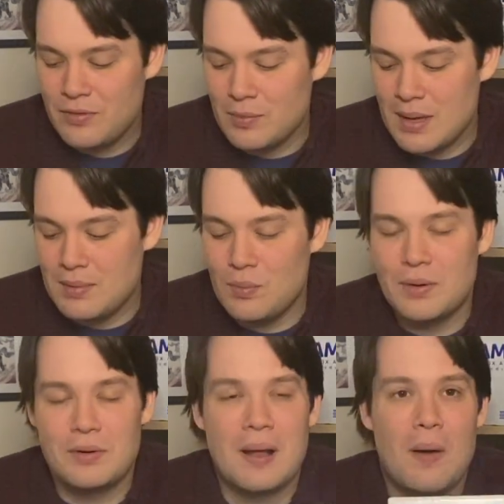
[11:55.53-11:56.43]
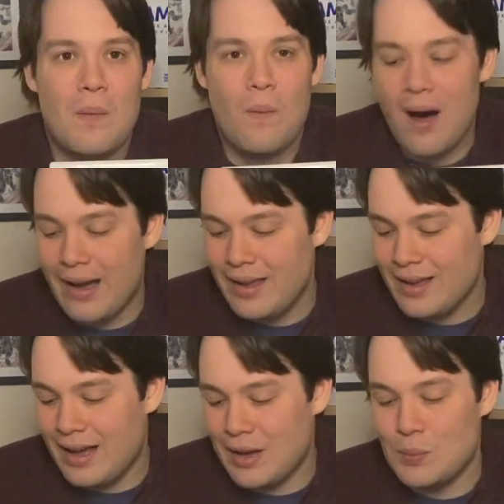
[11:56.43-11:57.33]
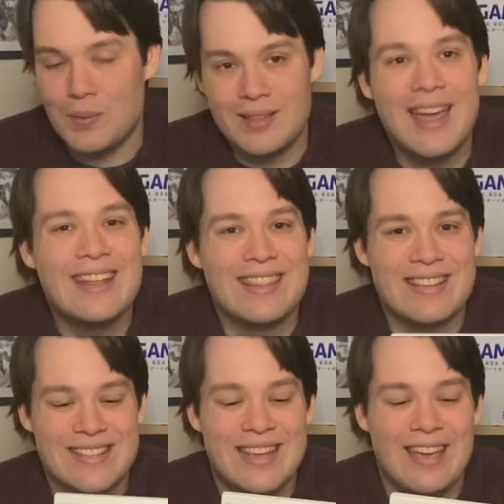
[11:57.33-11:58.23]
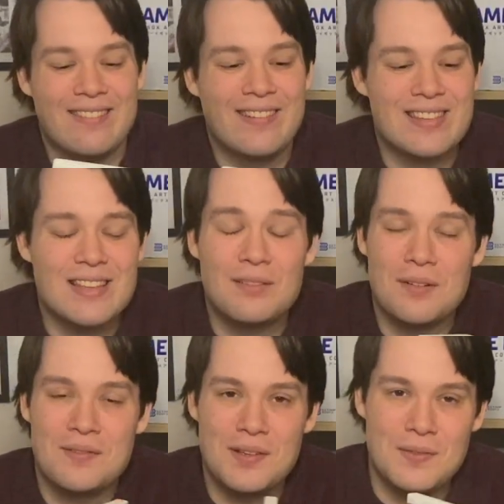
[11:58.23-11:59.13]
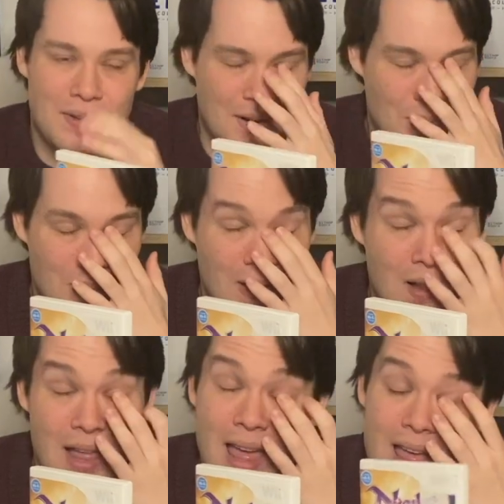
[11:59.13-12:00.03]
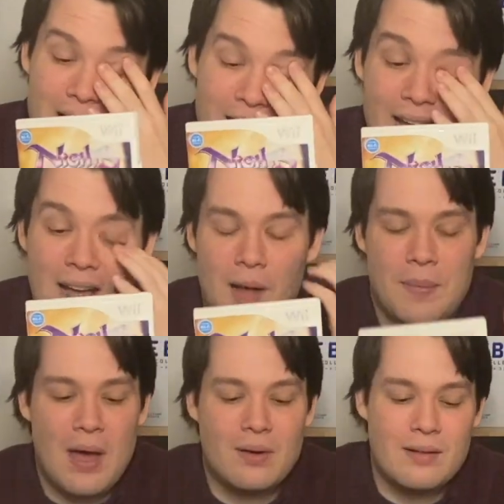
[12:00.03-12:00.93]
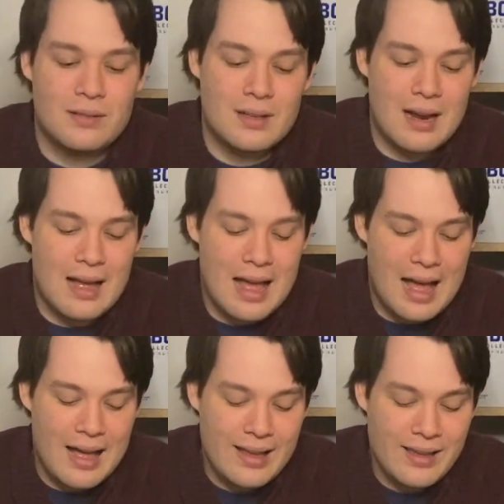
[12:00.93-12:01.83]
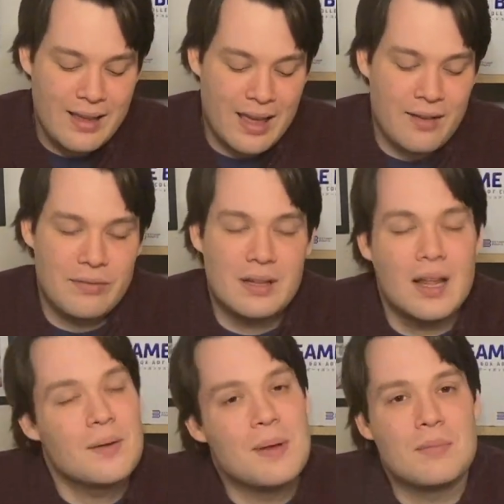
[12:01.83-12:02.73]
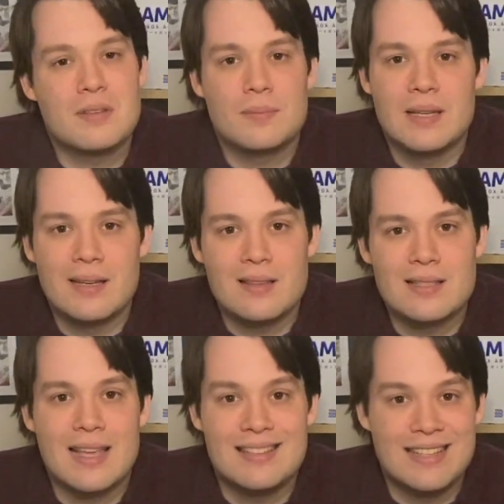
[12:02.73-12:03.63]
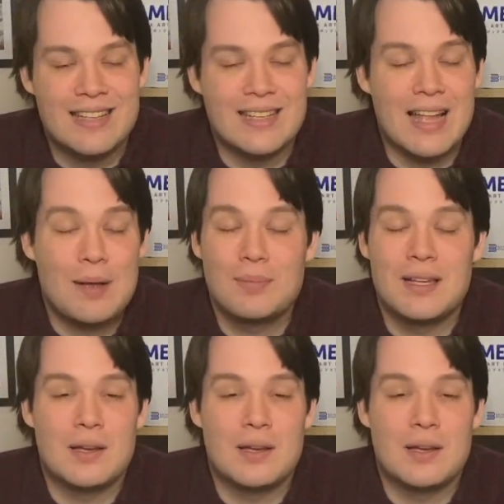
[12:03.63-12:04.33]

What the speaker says: you may be wondering why I would get this game. It was not reviewed very well. However, I have a lot of memories playing this as a kid. I played it